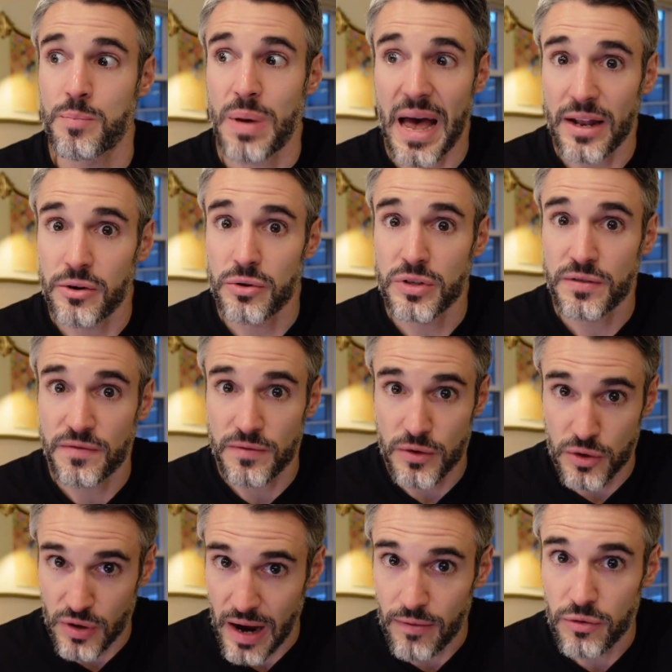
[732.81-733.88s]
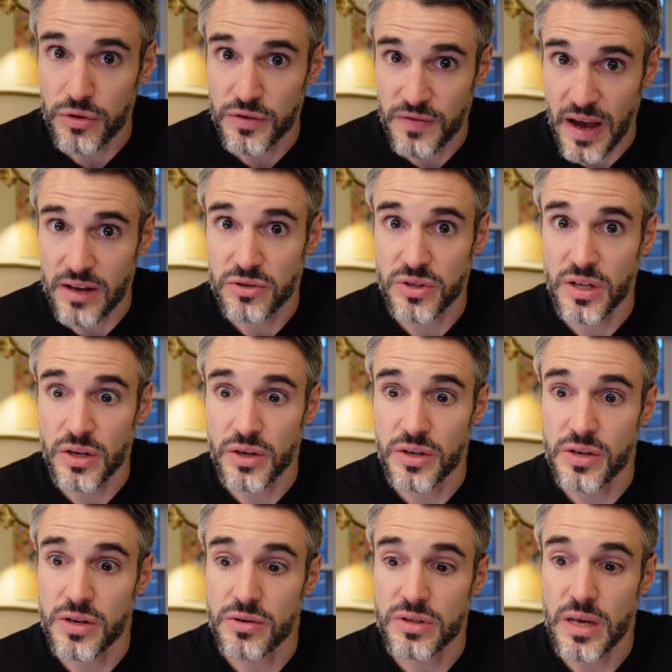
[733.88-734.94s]
bad news travels faster than
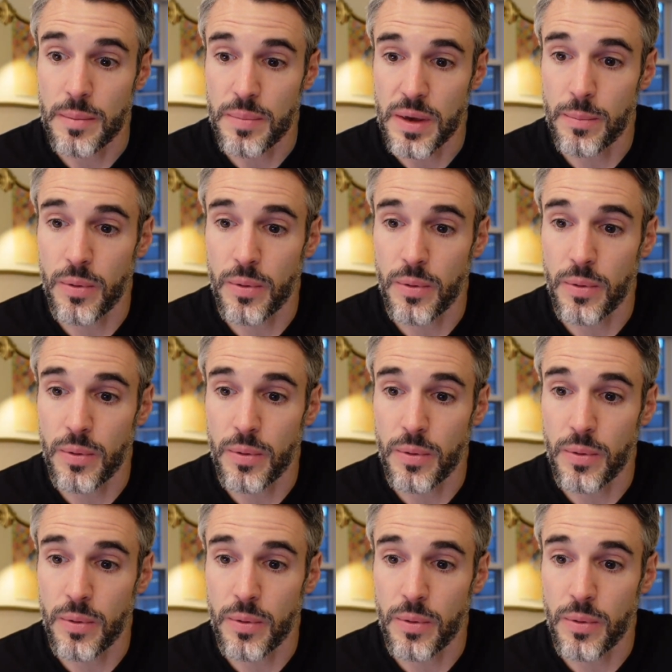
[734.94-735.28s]
good news. And